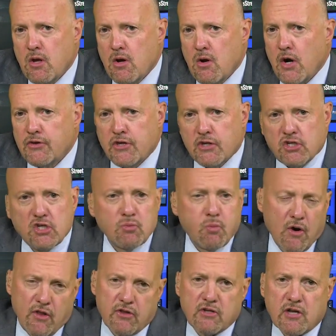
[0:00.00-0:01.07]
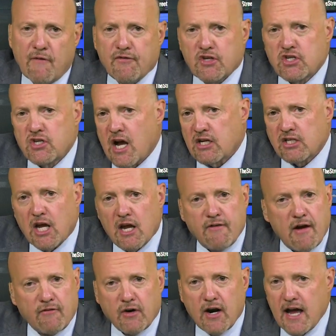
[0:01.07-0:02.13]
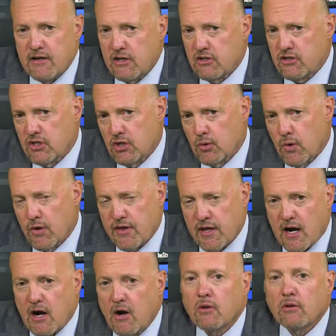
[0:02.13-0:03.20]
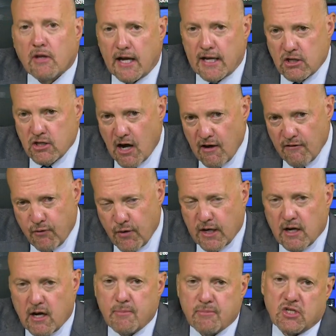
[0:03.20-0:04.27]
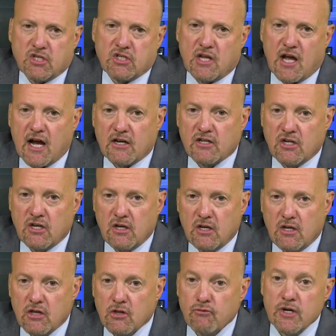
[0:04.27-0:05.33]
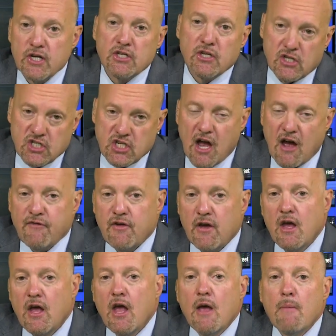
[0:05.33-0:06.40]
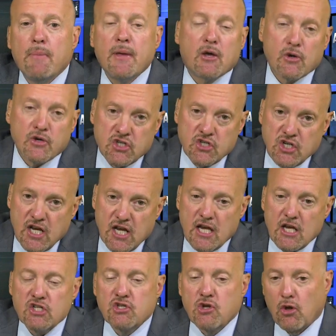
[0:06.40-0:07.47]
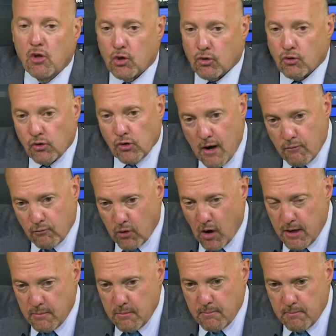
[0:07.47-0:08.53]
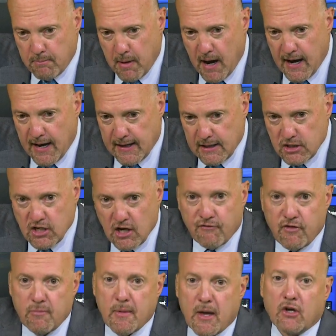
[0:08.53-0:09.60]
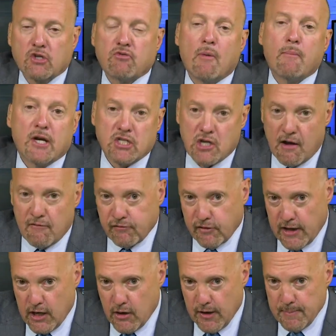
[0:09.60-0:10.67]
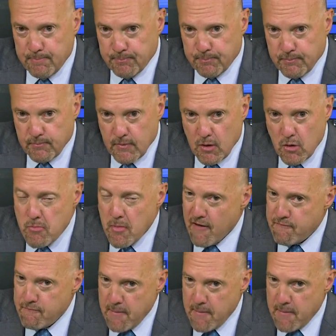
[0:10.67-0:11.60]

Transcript: All right, this is one of the toughest stocks I've ever had to deal with. And I don't like tough when it comes to stocks. The reason it's tough, because GE is no longer run by Jeff Immelt. It's run by John Flannery, whom I've